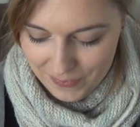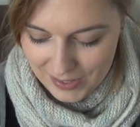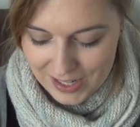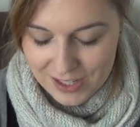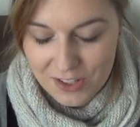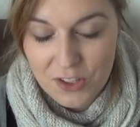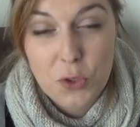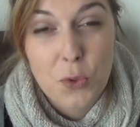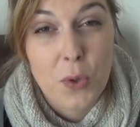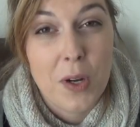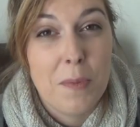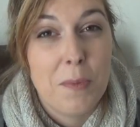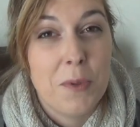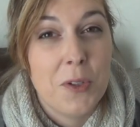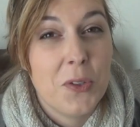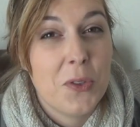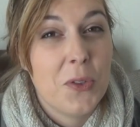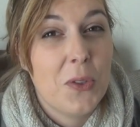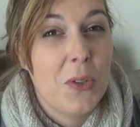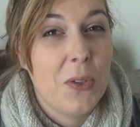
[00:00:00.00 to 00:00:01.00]
in
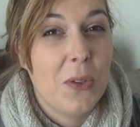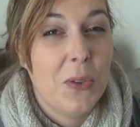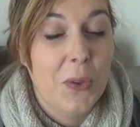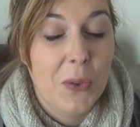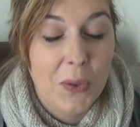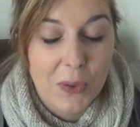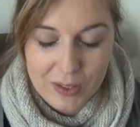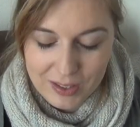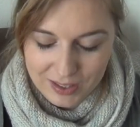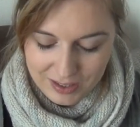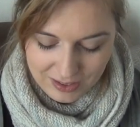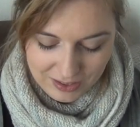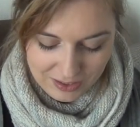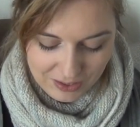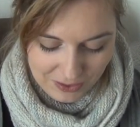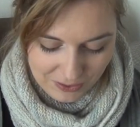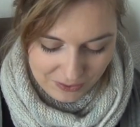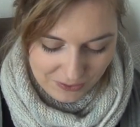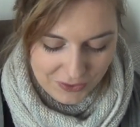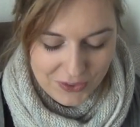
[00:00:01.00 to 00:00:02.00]
tribute to,
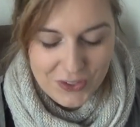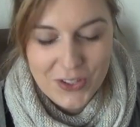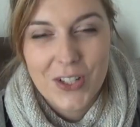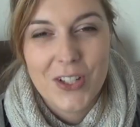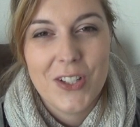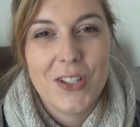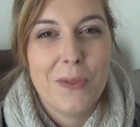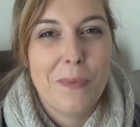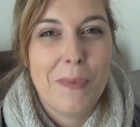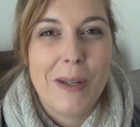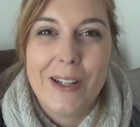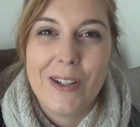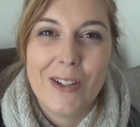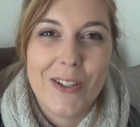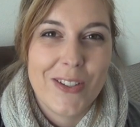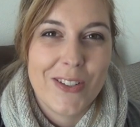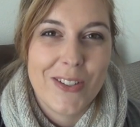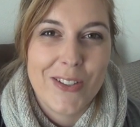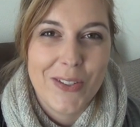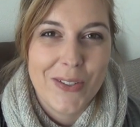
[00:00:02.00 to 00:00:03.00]
just
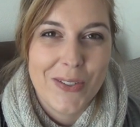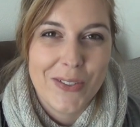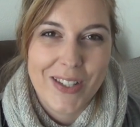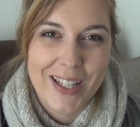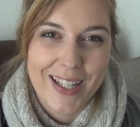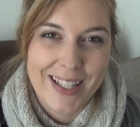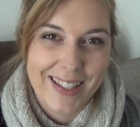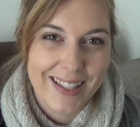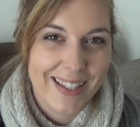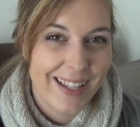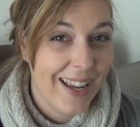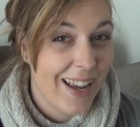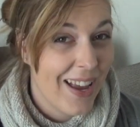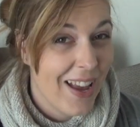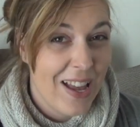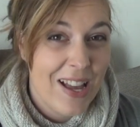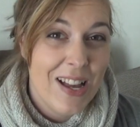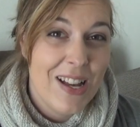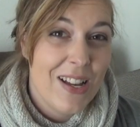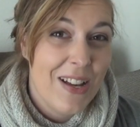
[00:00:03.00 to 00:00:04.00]
because of that
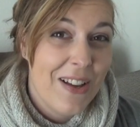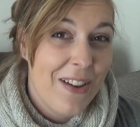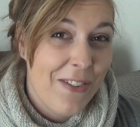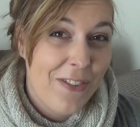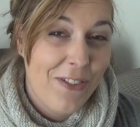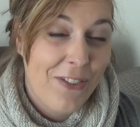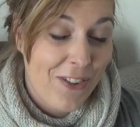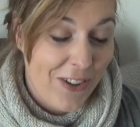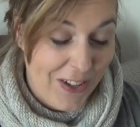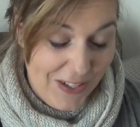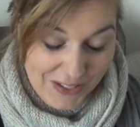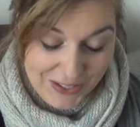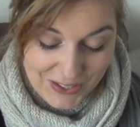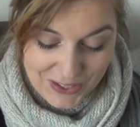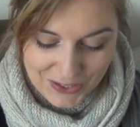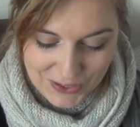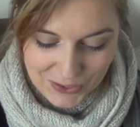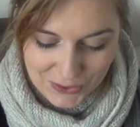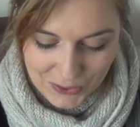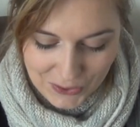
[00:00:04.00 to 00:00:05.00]
fun
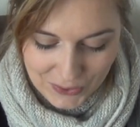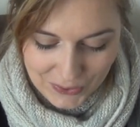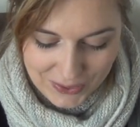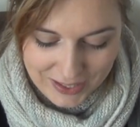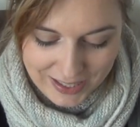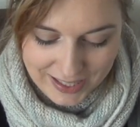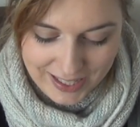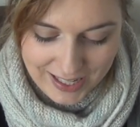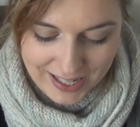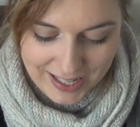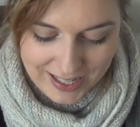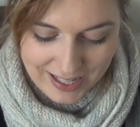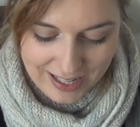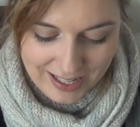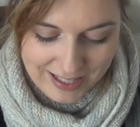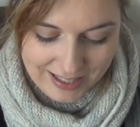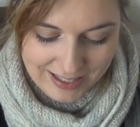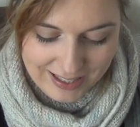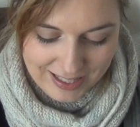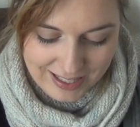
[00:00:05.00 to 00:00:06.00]
story
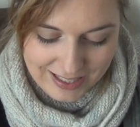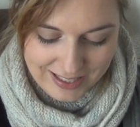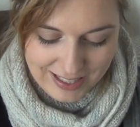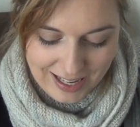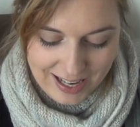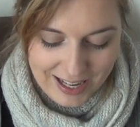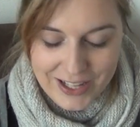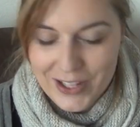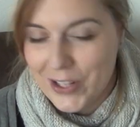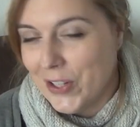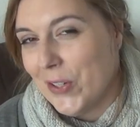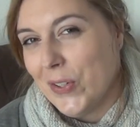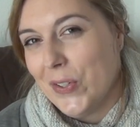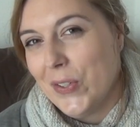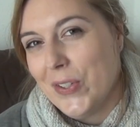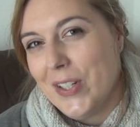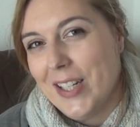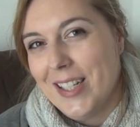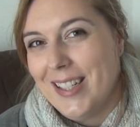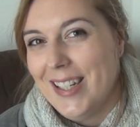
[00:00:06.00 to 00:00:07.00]
that I
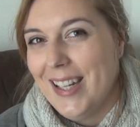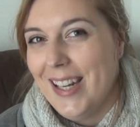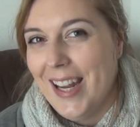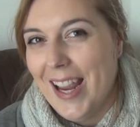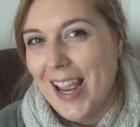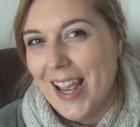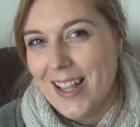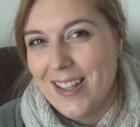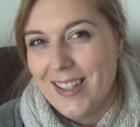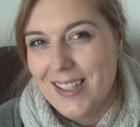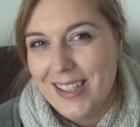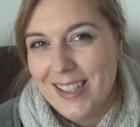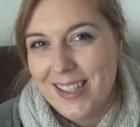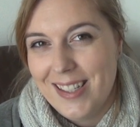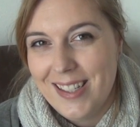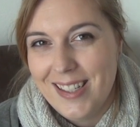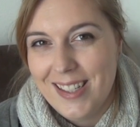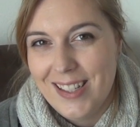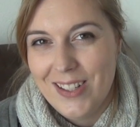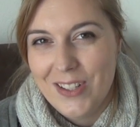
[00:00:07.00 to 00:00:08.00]
know, that he
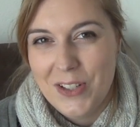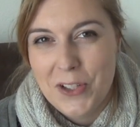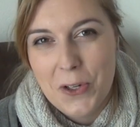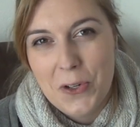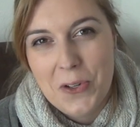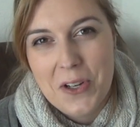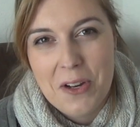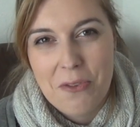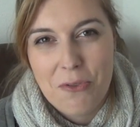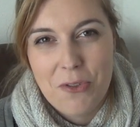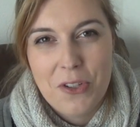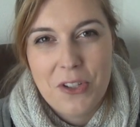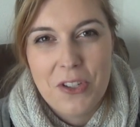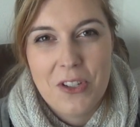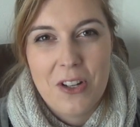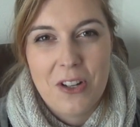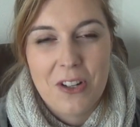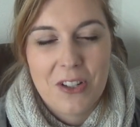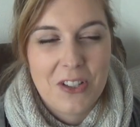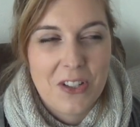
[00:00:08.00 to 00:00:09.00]
has 2 different
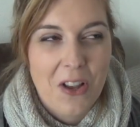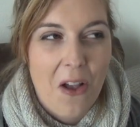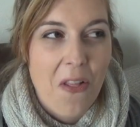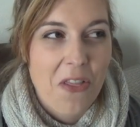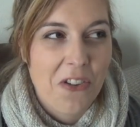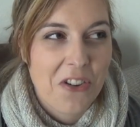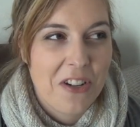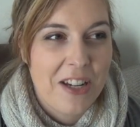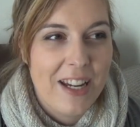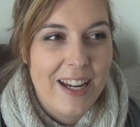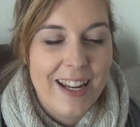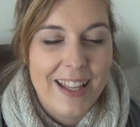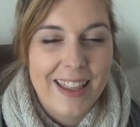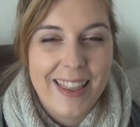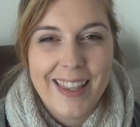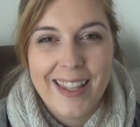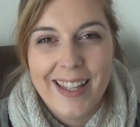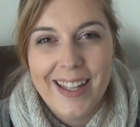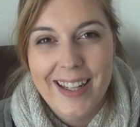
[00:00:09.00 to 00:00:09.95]
socks underneath